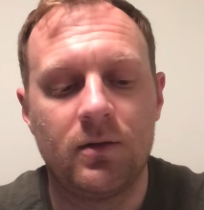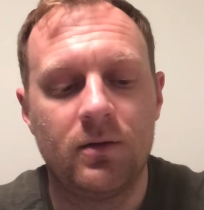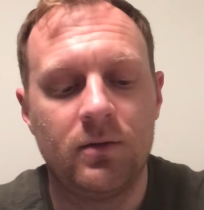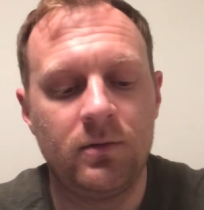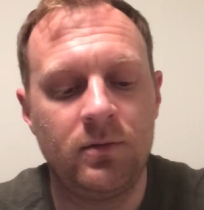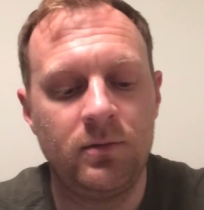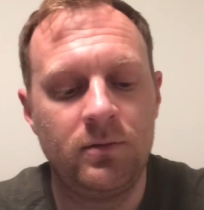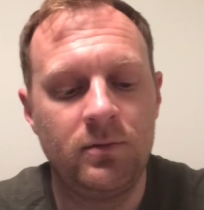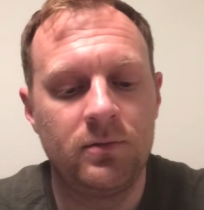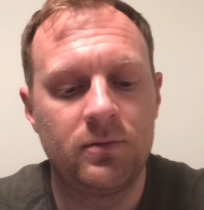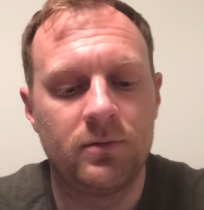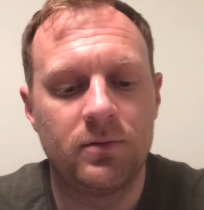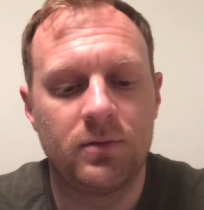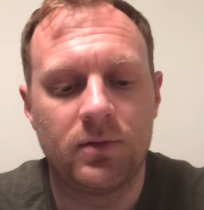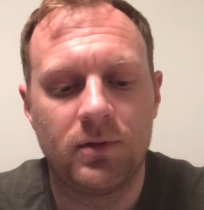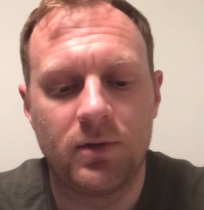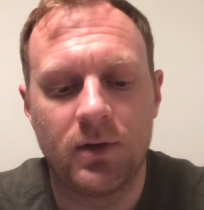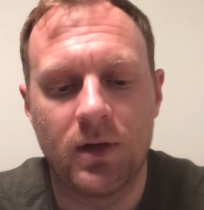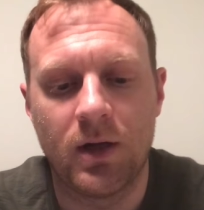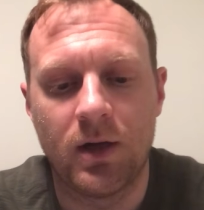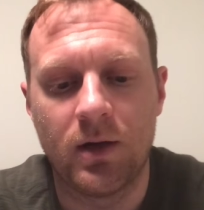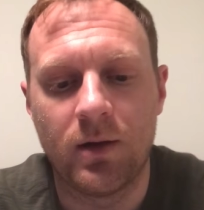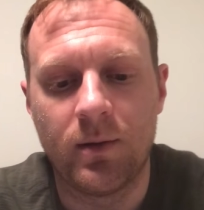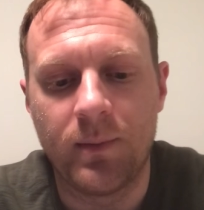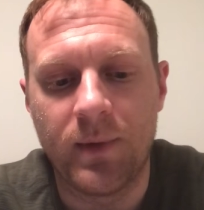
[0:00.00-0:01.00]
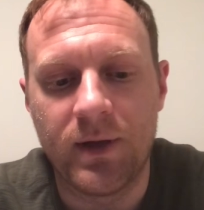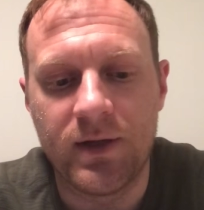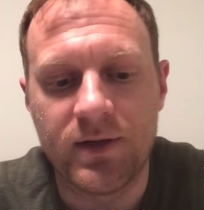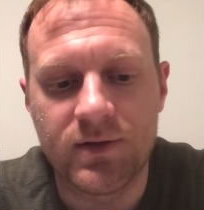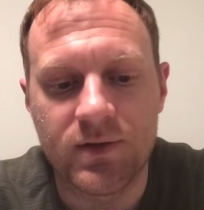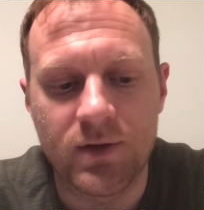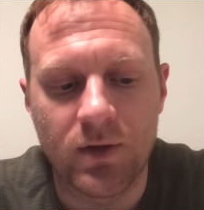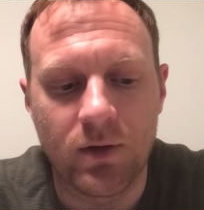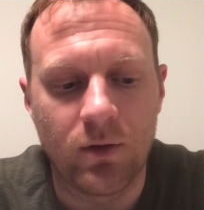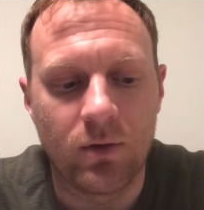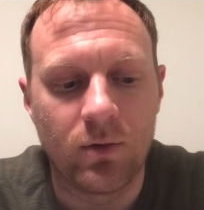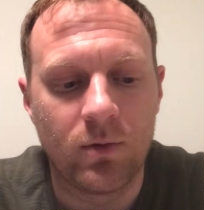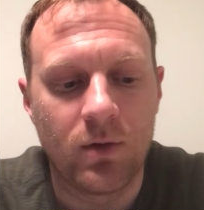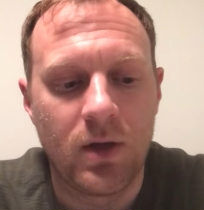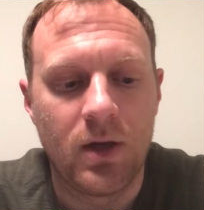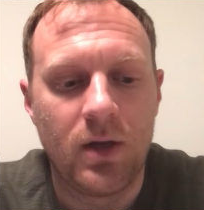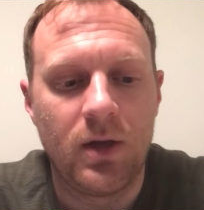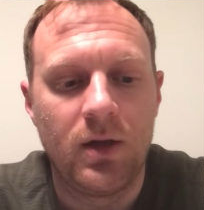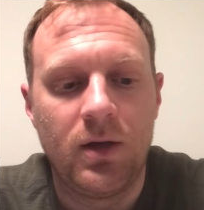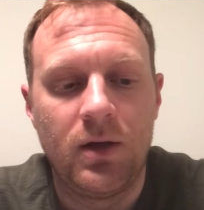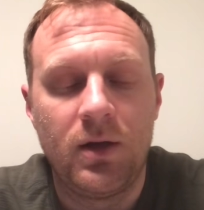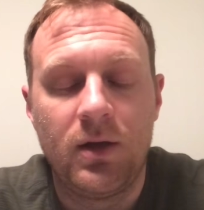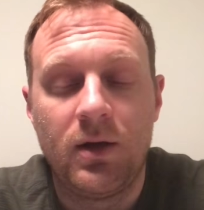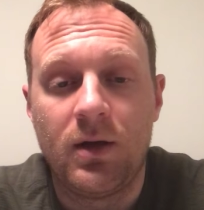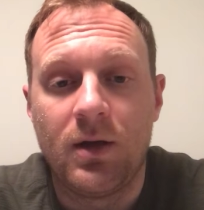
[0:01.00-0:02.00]
And so
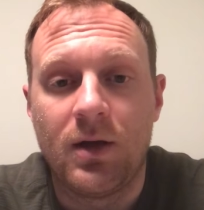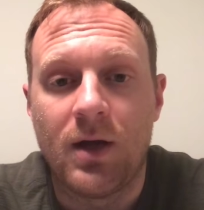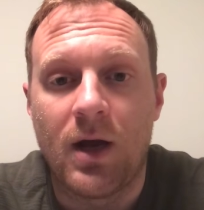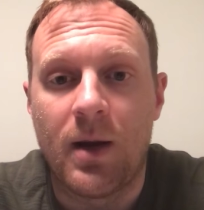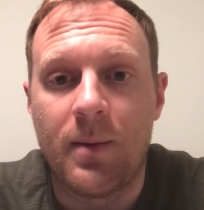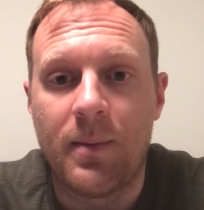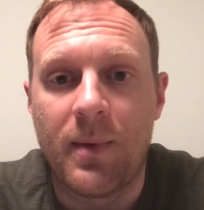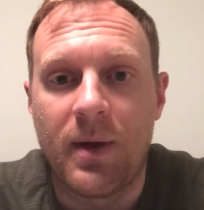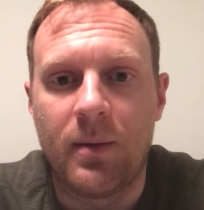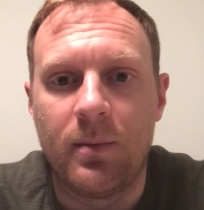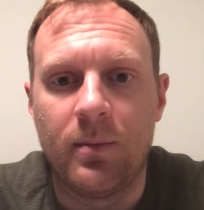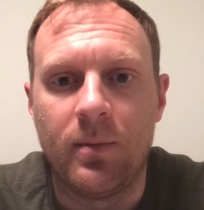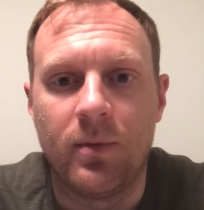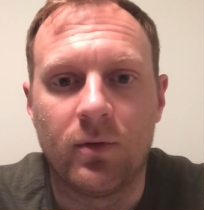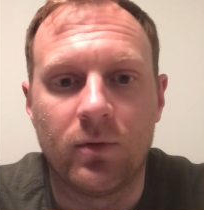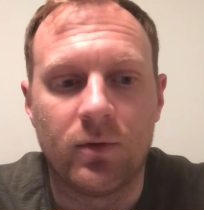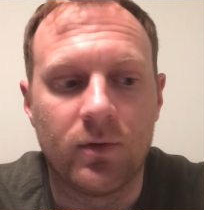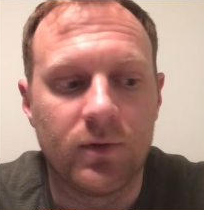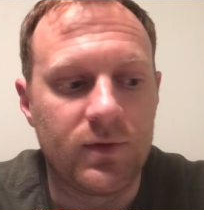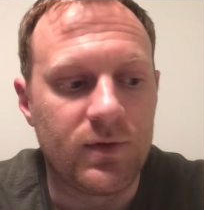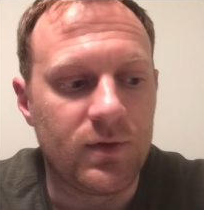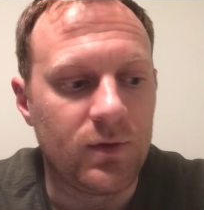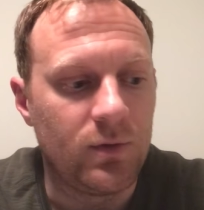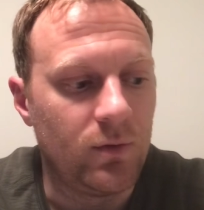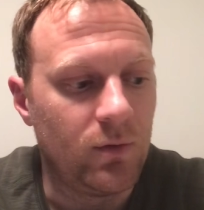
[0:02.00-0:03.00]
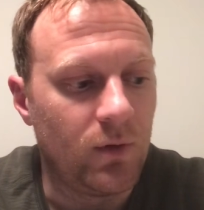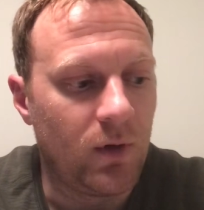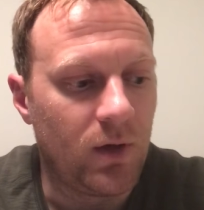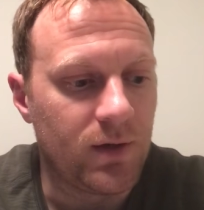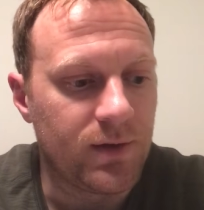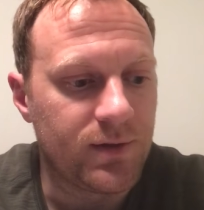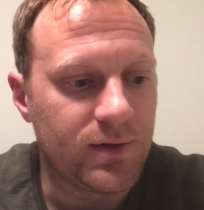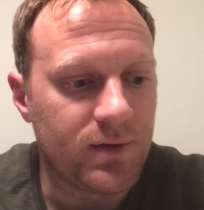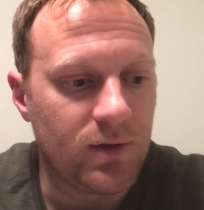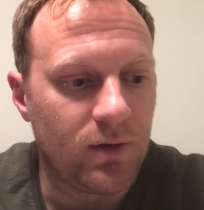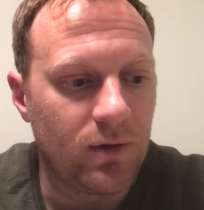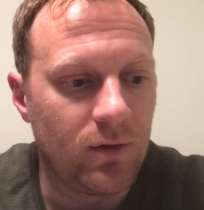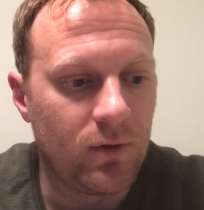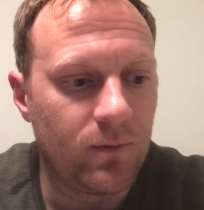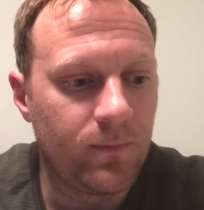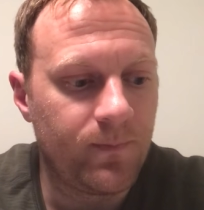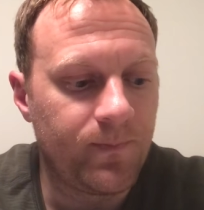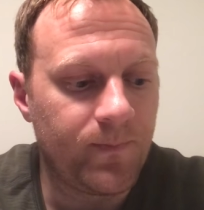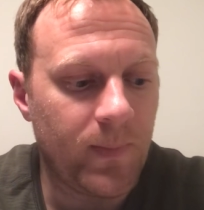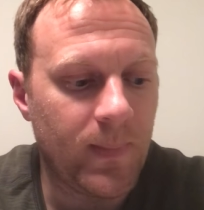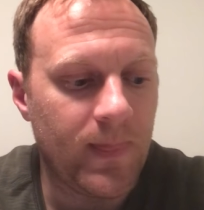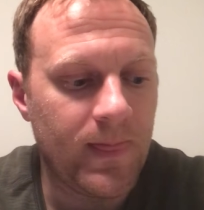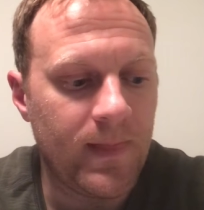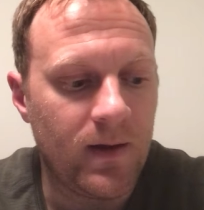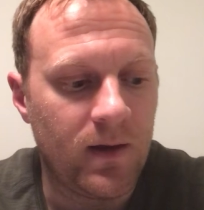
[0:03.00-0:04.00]
I'm able to also
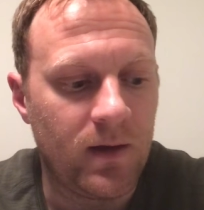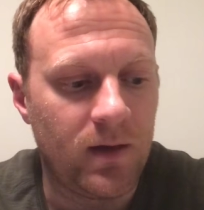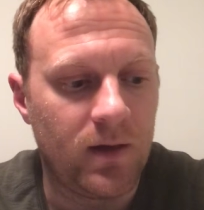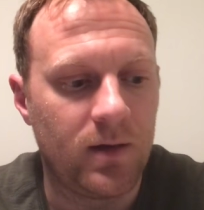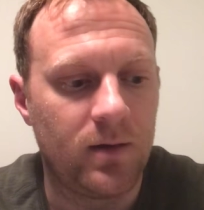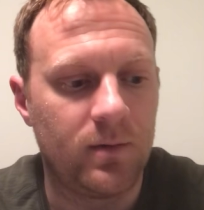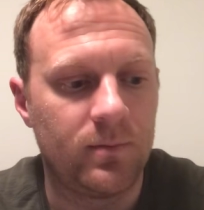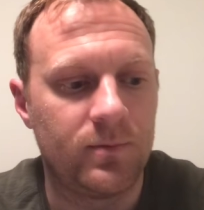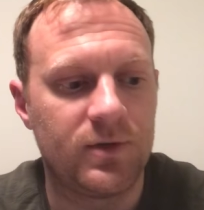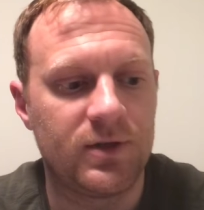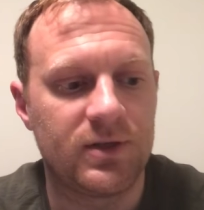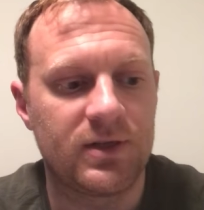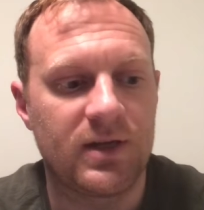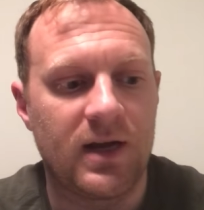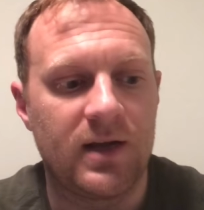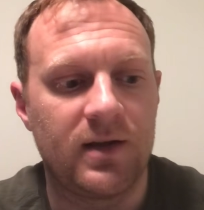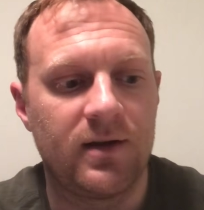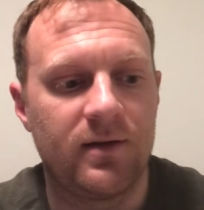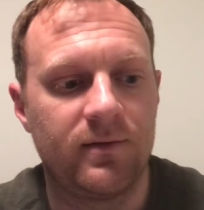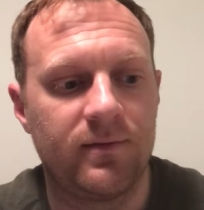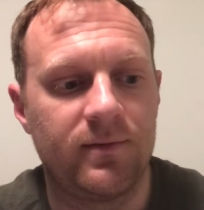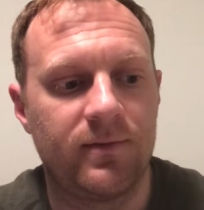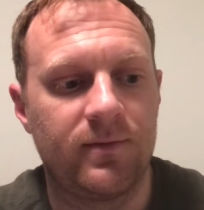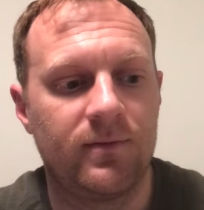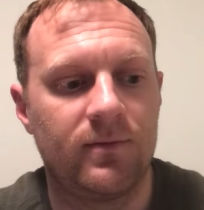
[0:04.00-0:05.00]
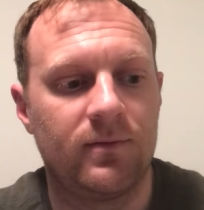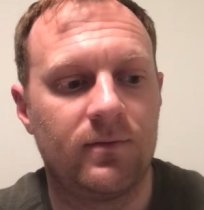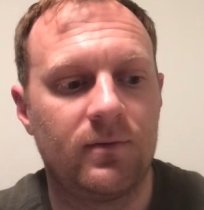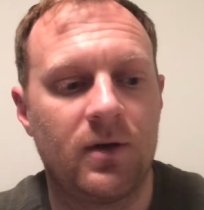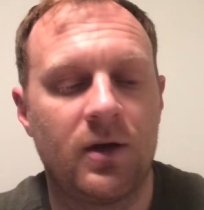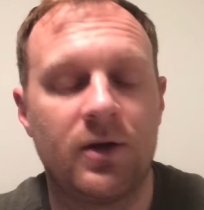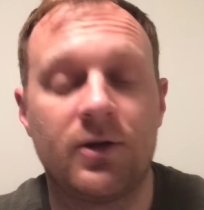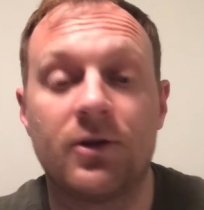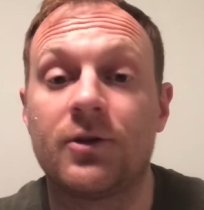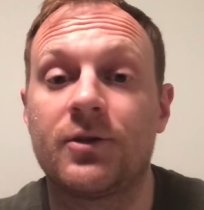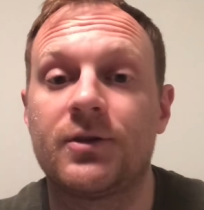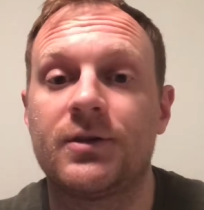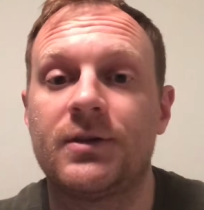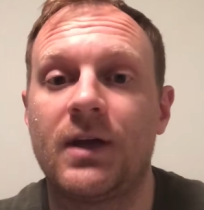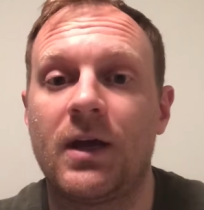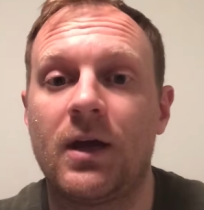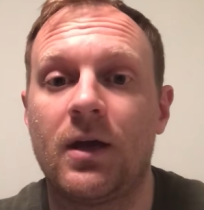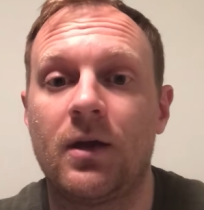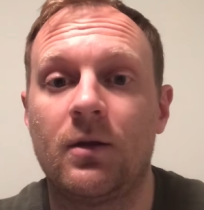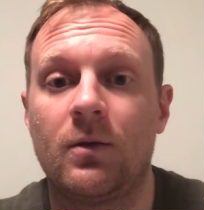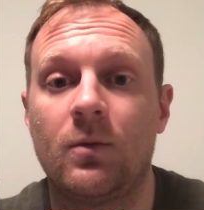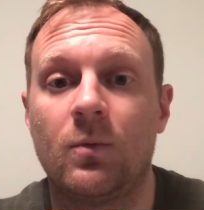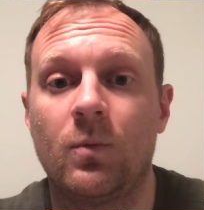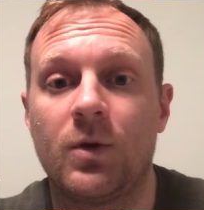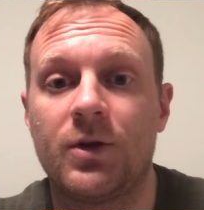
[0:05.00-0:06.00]
just kind of
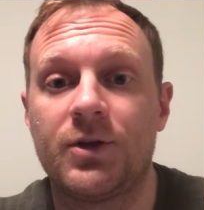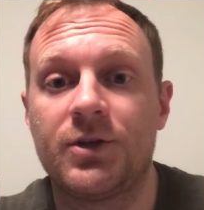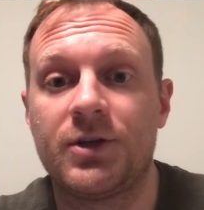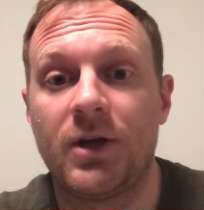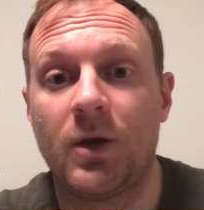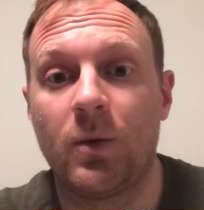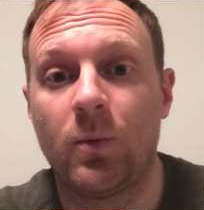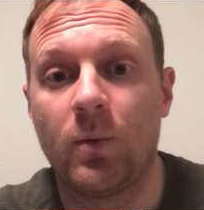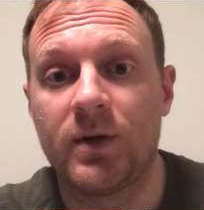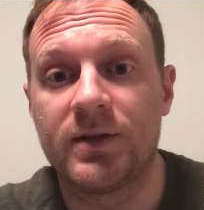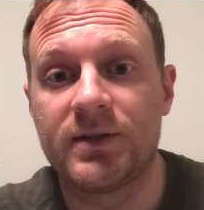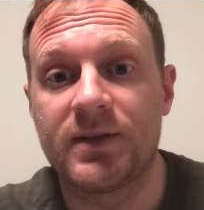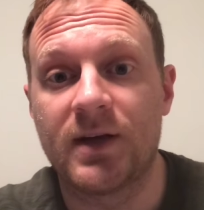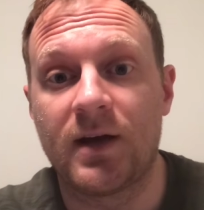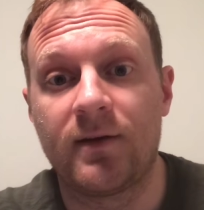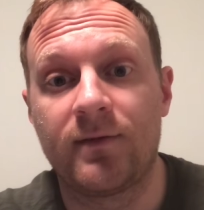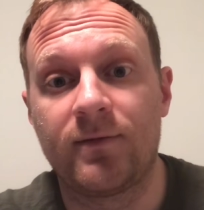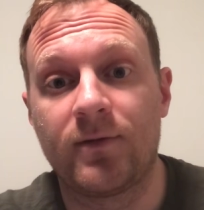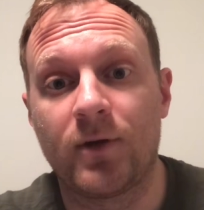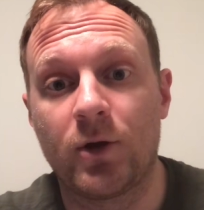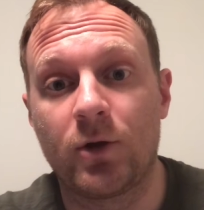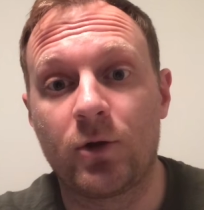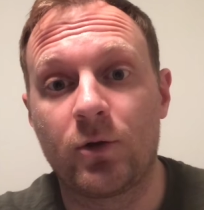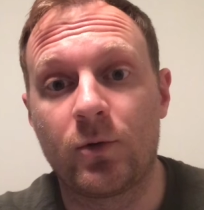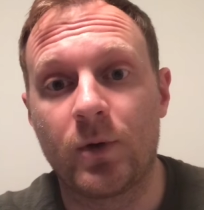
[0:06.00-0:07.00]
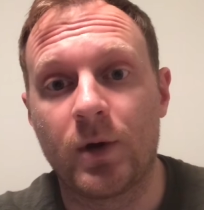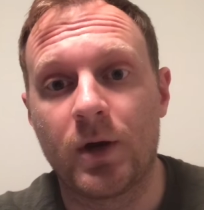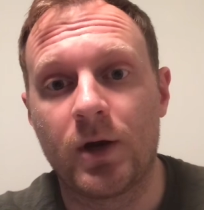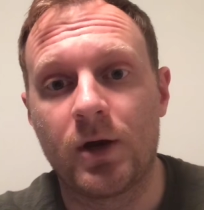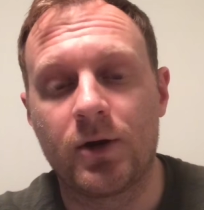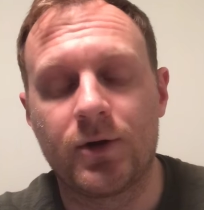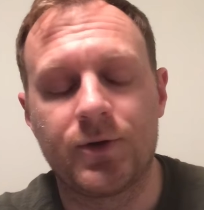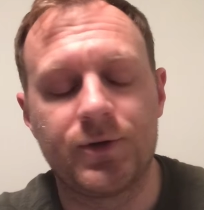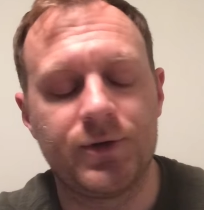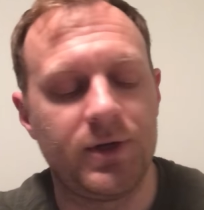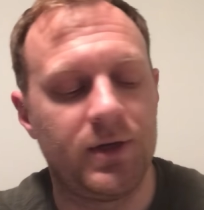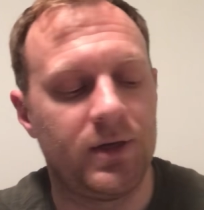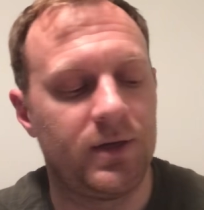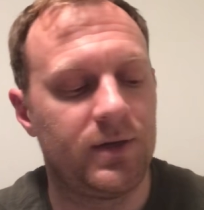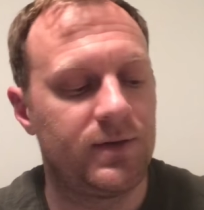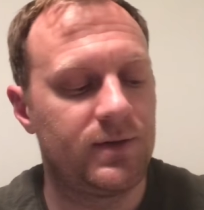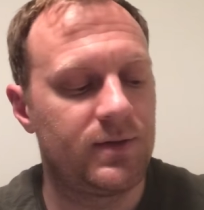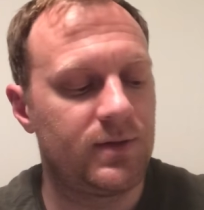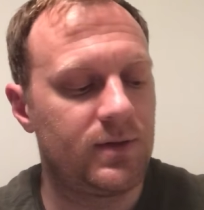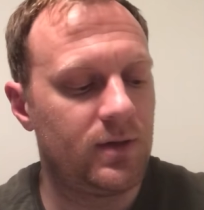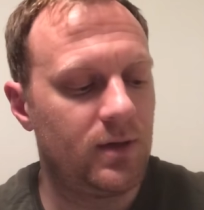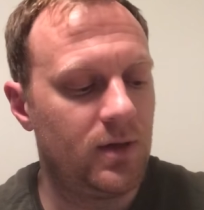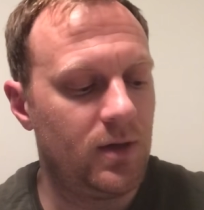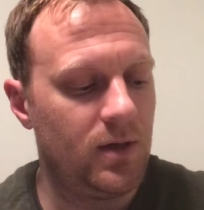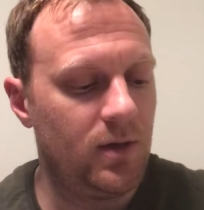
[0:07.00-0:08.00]
understand what she wants out of her career.
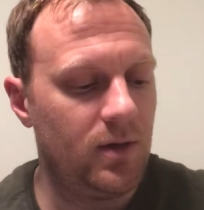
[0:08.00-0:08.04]
She's